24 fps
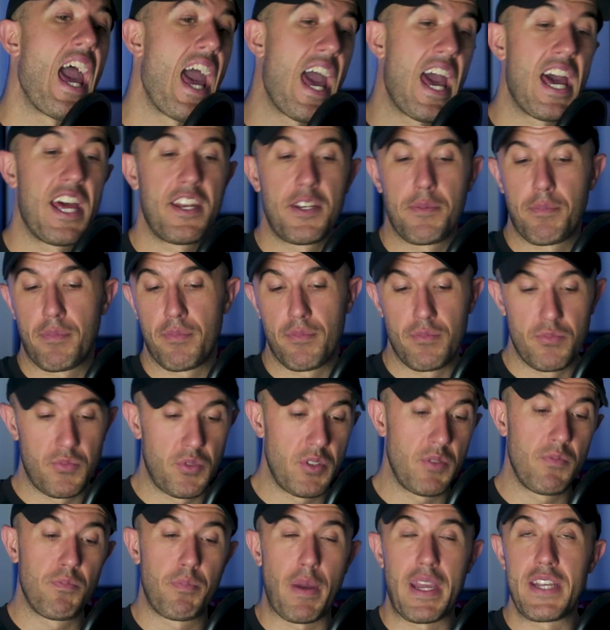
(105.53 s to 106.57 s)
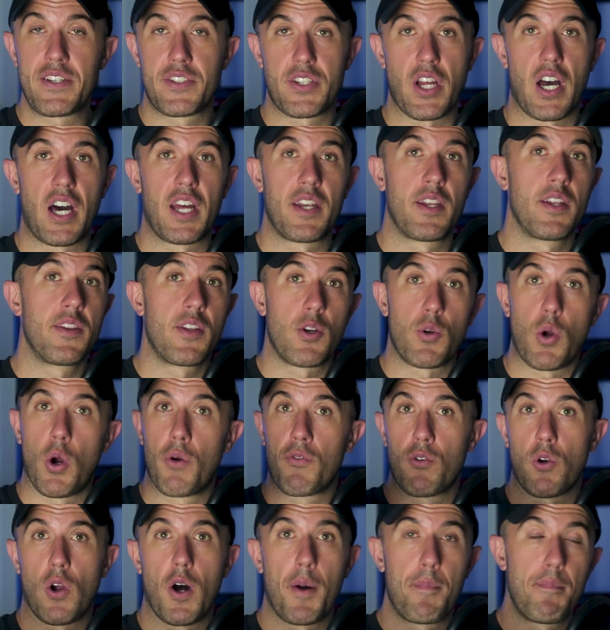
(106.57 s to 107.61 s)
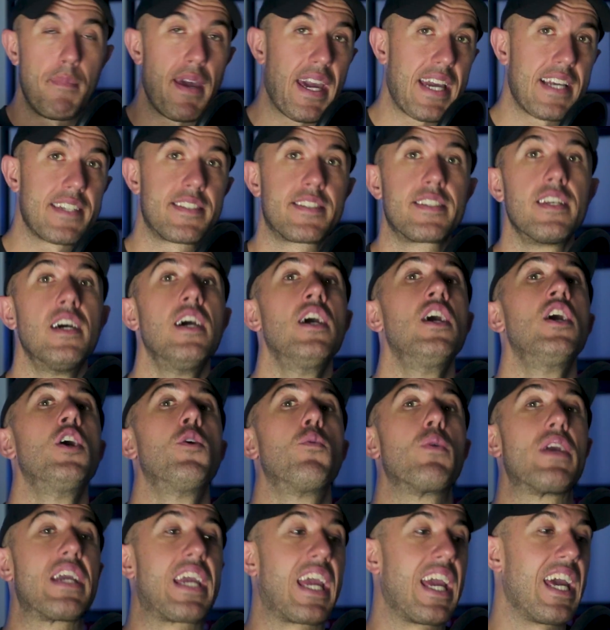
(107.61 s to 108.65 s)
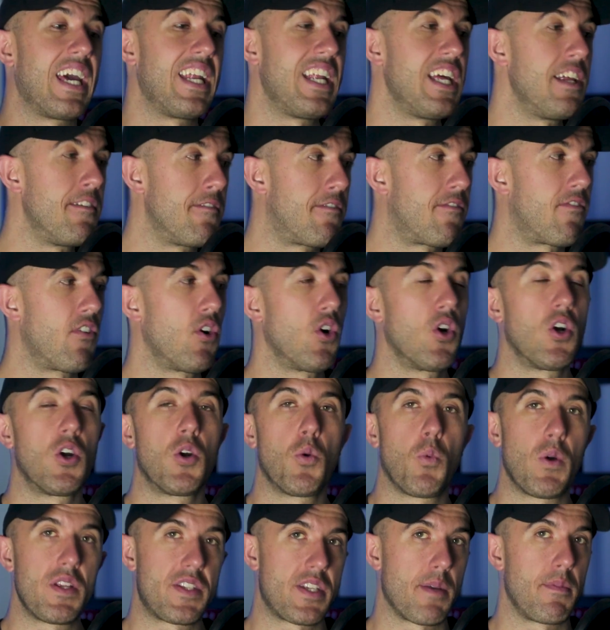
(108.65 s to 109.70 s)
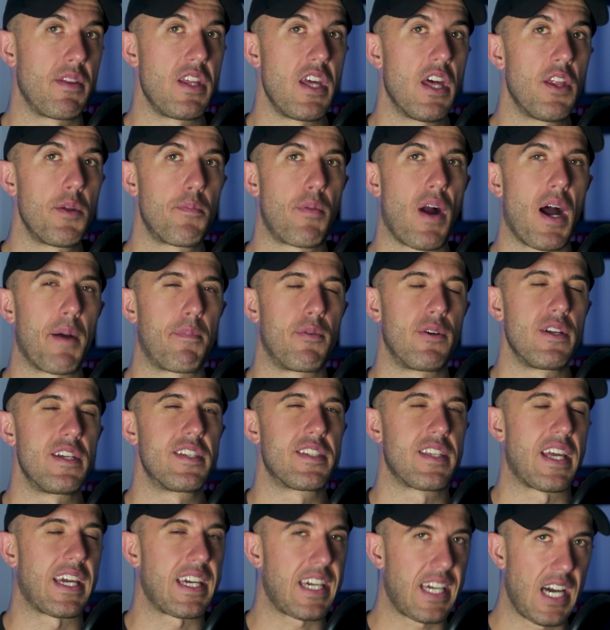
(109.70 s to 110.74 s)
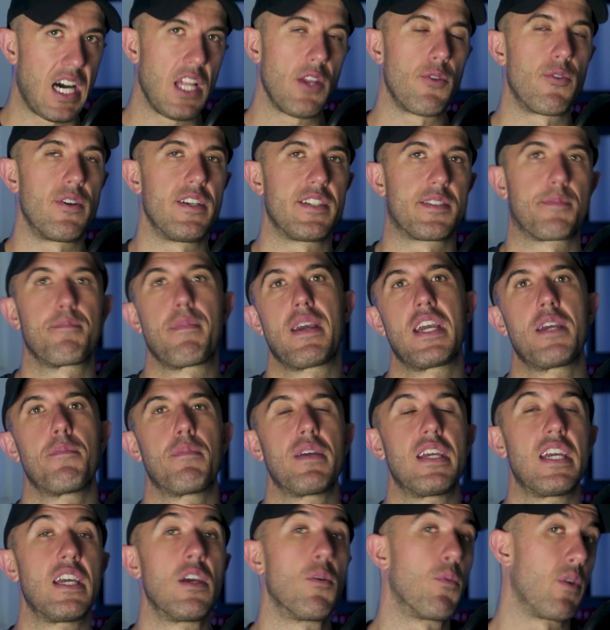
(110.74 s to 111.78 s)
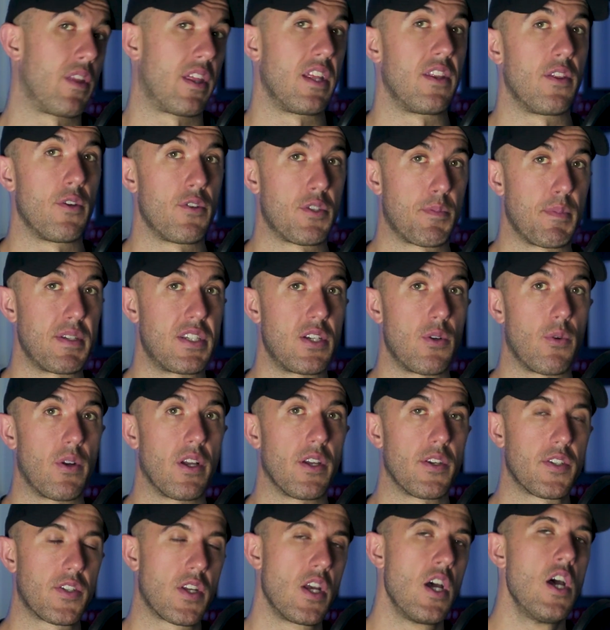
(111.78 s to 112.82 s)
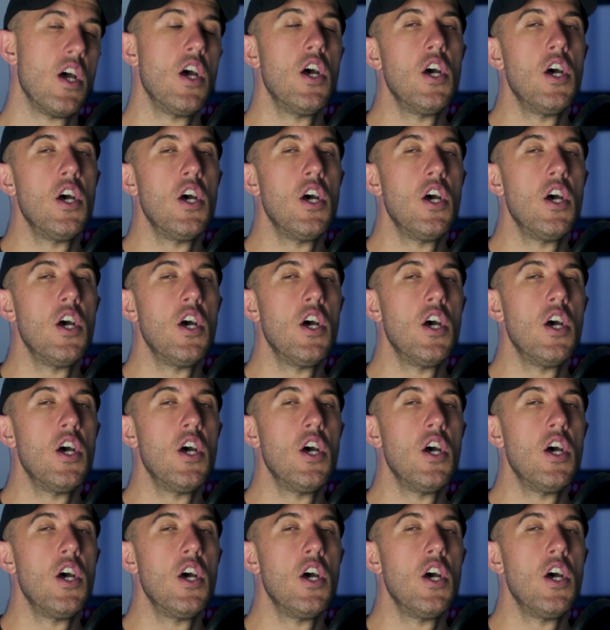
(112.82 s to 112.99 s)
And based on their overall mix, we can infer what some of the other properties like colorant may be within those materials.